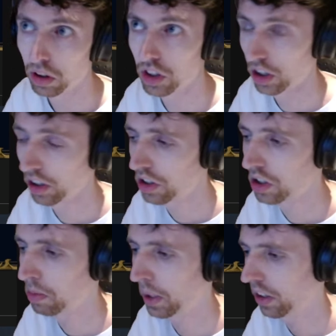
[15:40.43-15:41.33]
charge
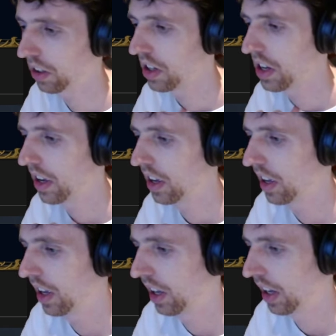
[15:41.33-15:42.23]
spent.
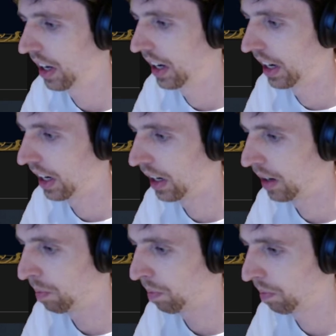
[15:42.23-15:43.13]

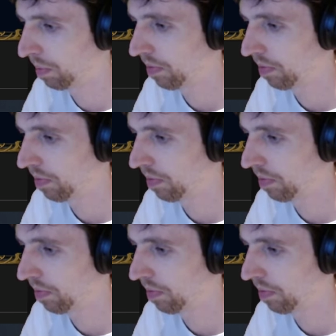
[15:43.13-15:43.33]
I